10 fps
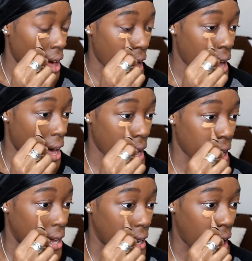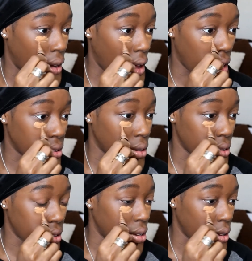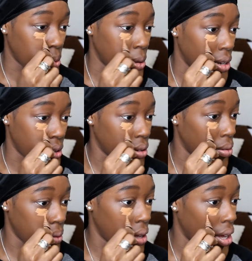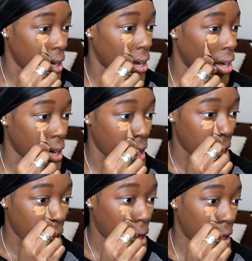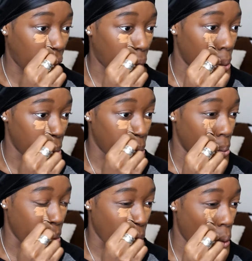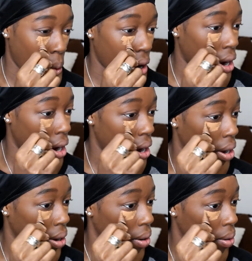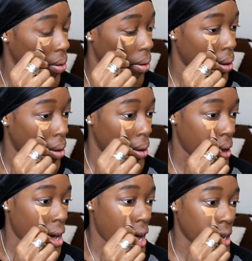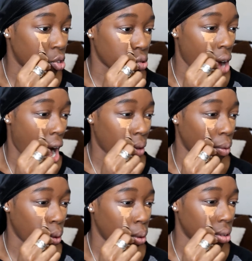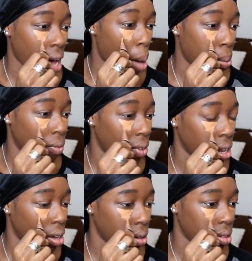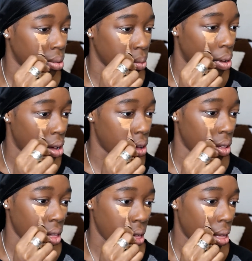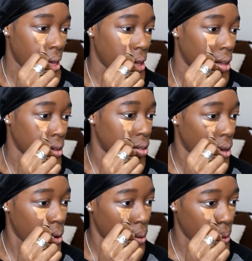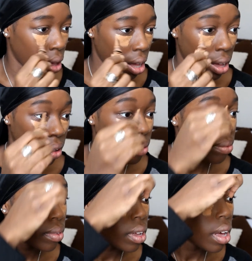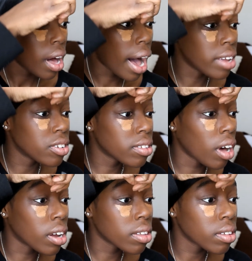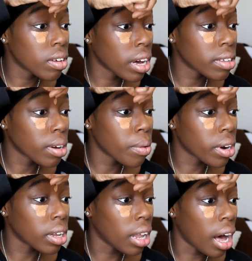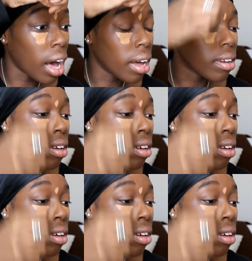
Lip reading: and I'll also still be doing like more travel type of videos as well. So yeah, I just honestly, you guys, I work a lot.